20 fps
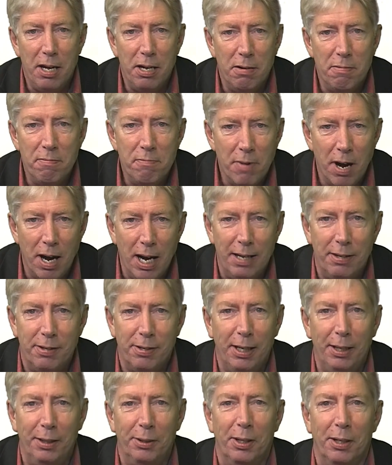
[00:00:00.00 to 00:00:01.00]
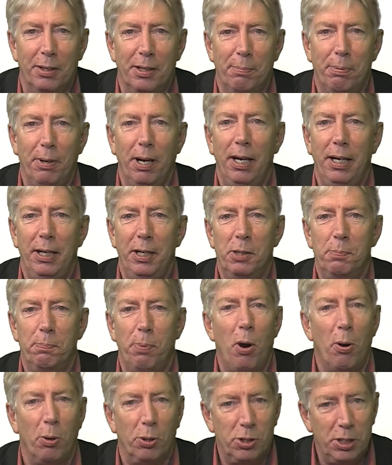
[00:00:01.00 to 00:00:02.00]
You might think that the Blade is
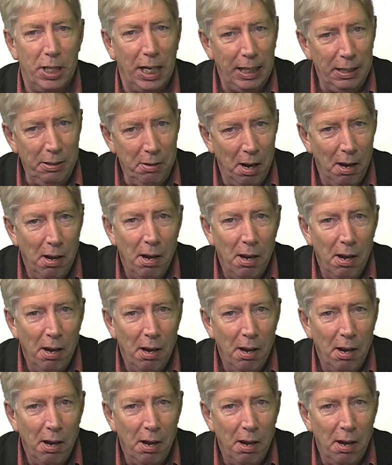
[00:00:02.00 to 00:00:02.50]
boxed in.